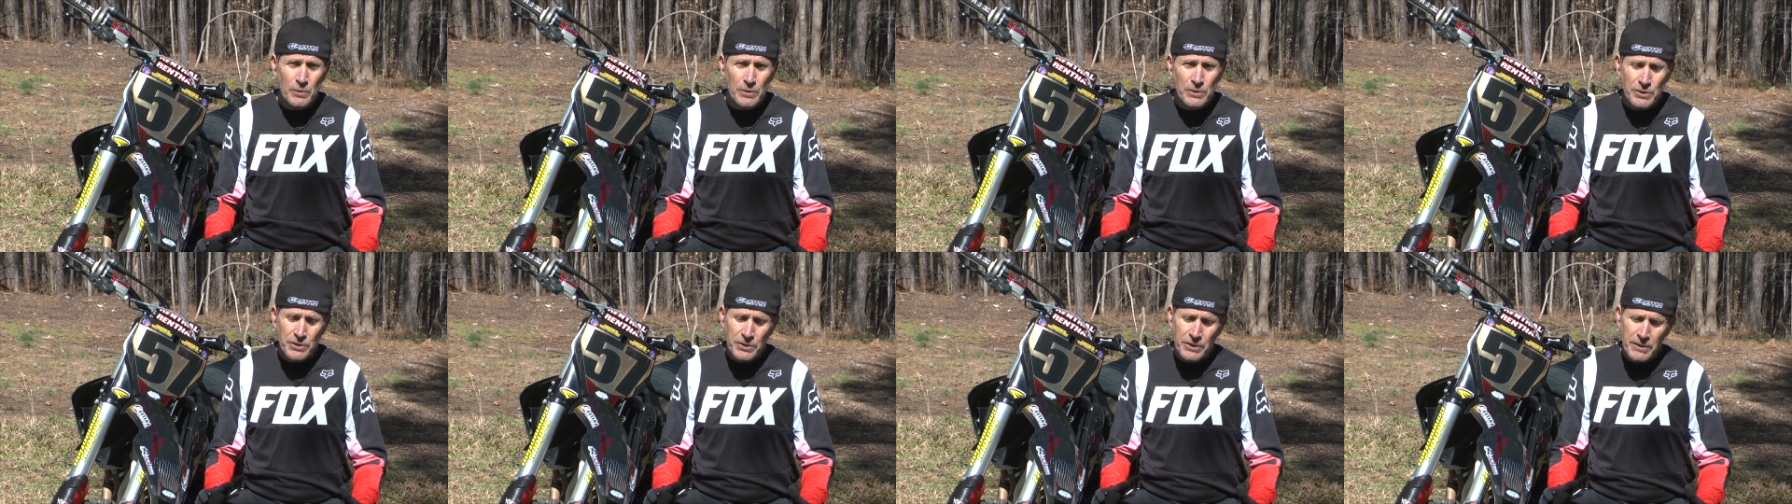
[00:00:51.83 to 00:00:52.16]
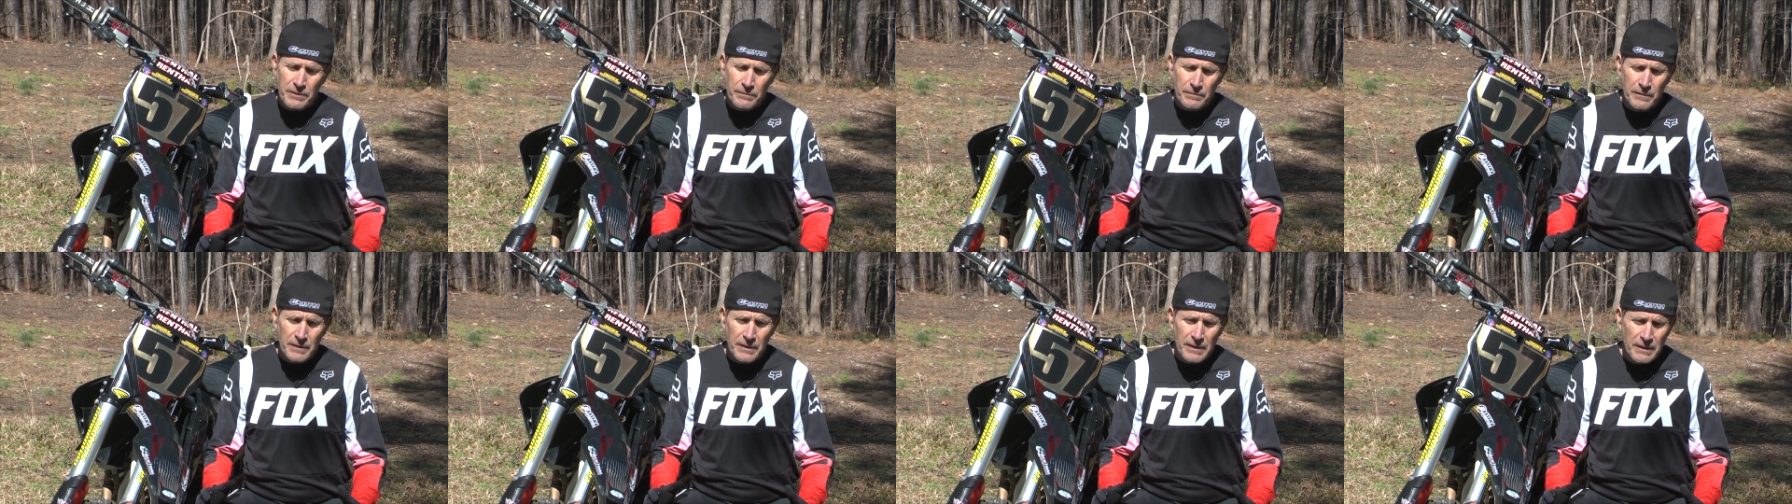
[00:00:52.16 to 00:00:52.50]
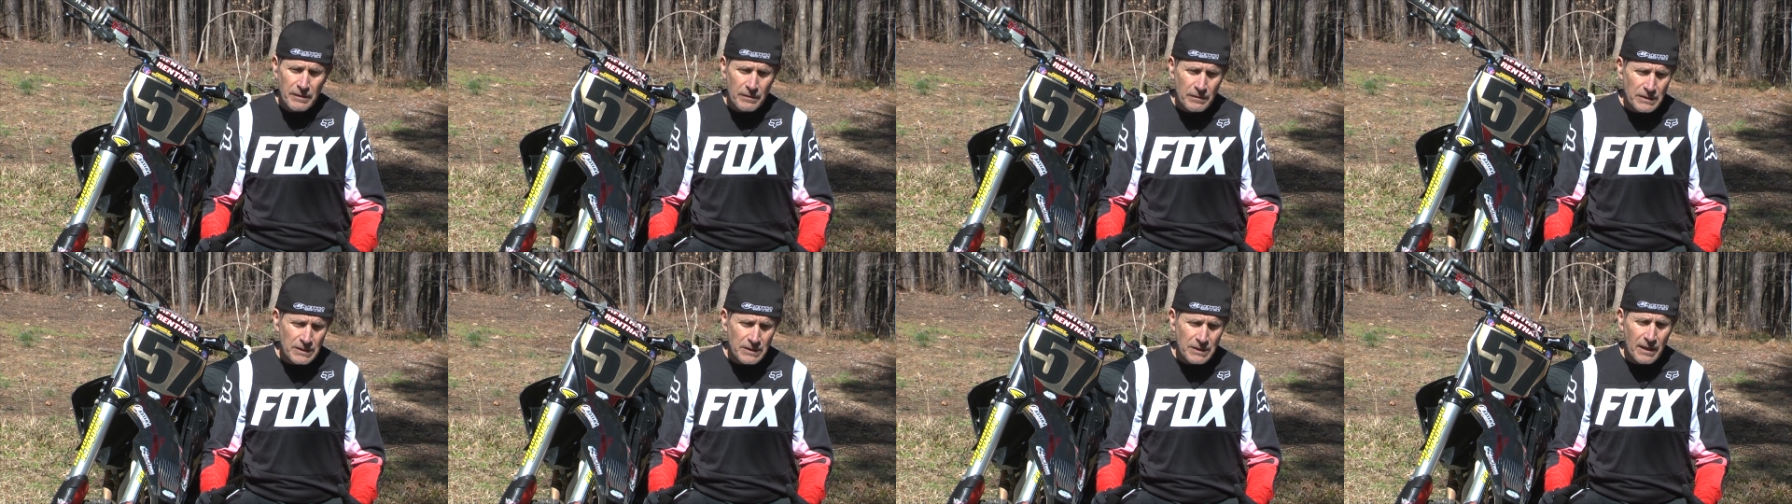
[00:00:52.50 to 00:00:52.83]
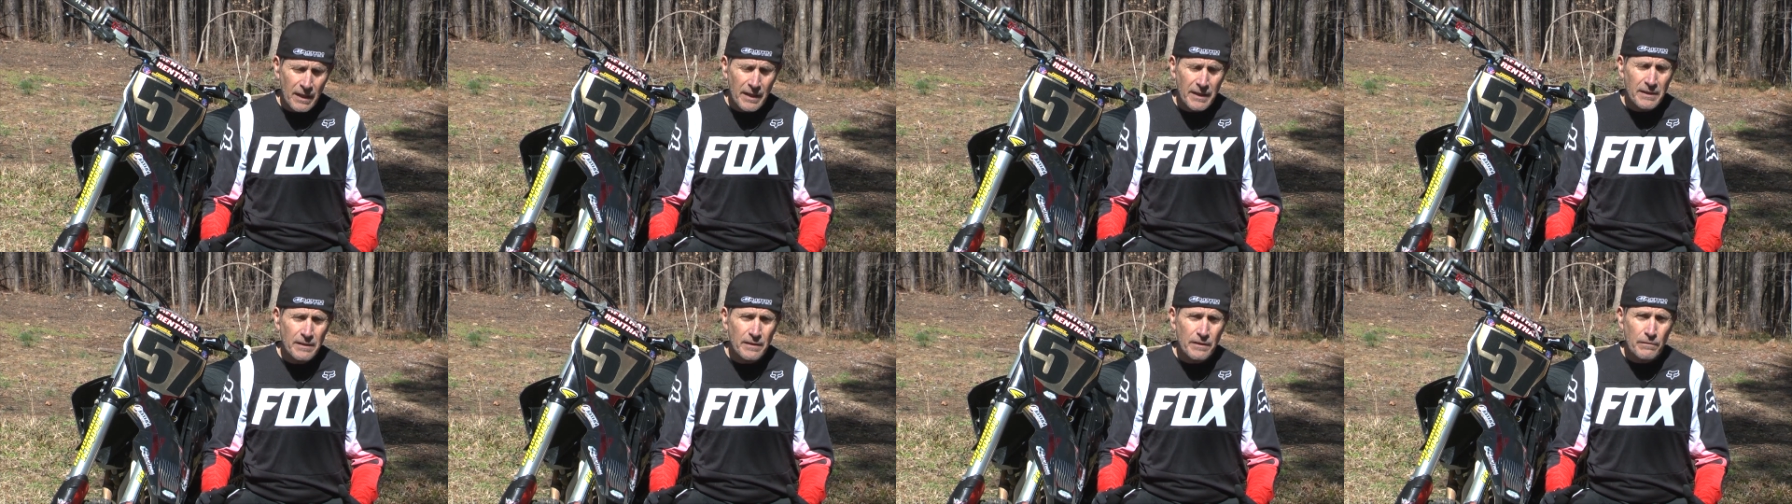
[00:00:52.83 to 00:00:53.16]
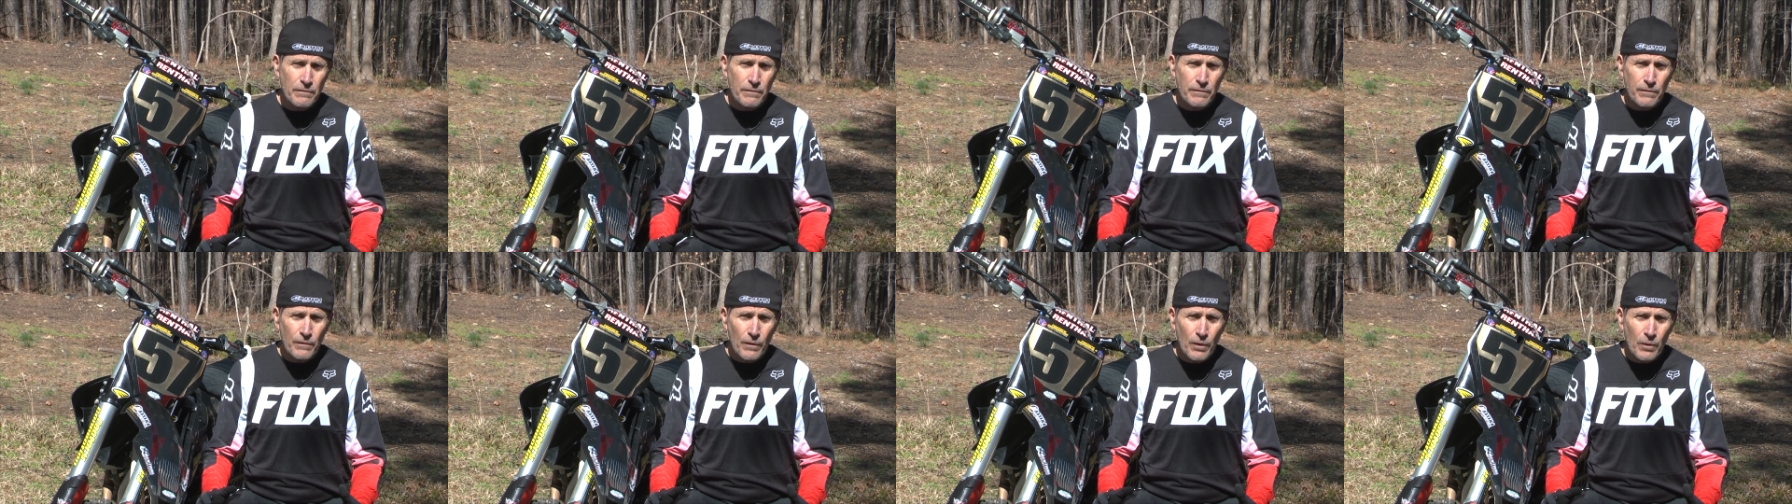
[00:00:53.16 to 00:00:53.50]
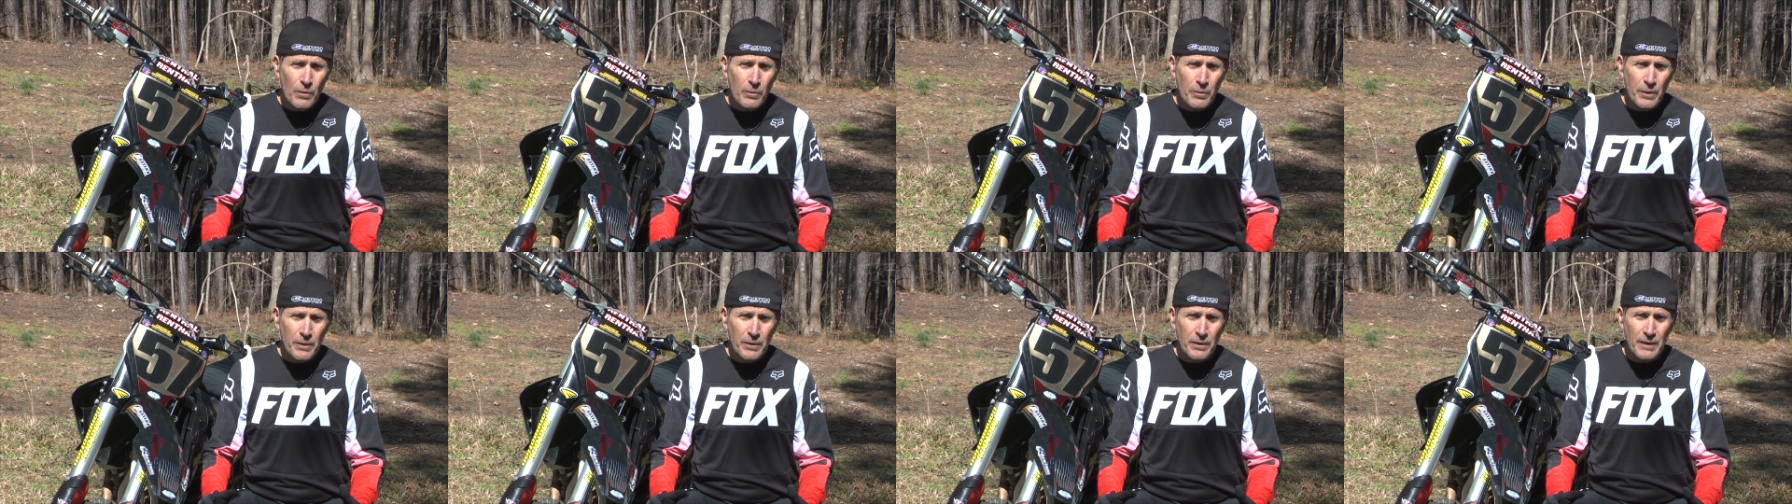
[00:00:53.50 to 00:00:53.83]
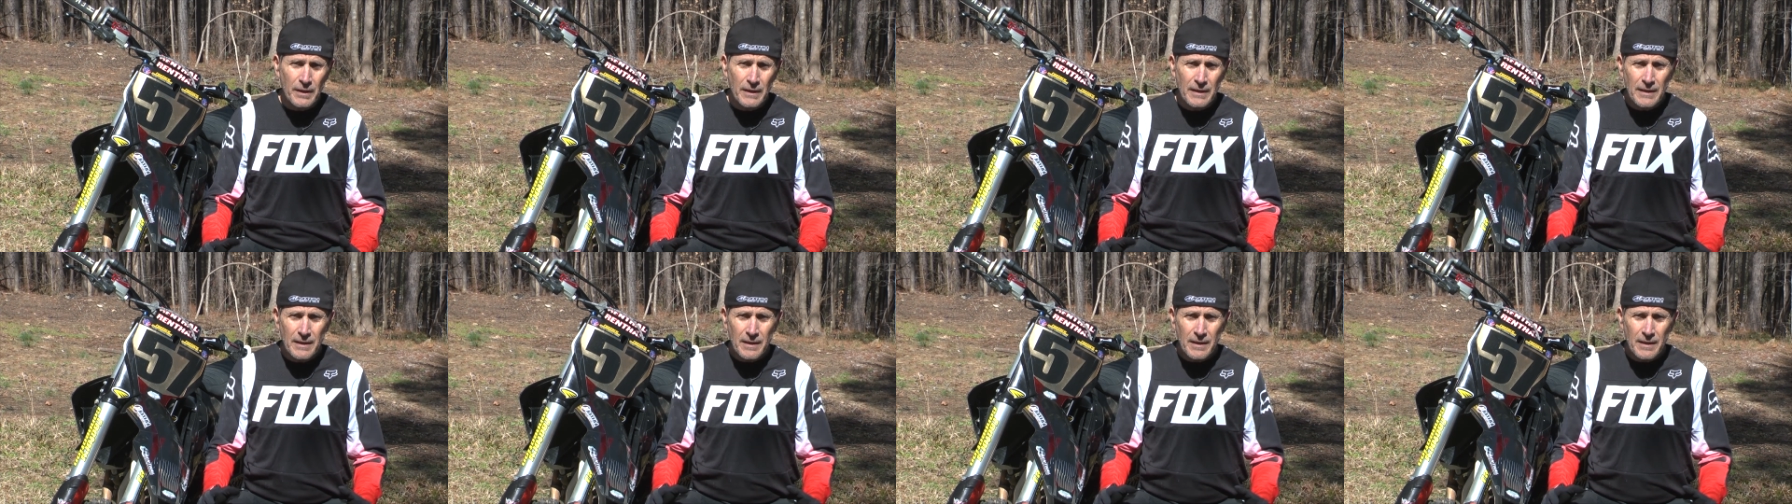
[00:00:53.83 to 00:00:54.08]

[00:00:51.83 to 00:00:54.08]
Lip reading: was shifting slightly forward.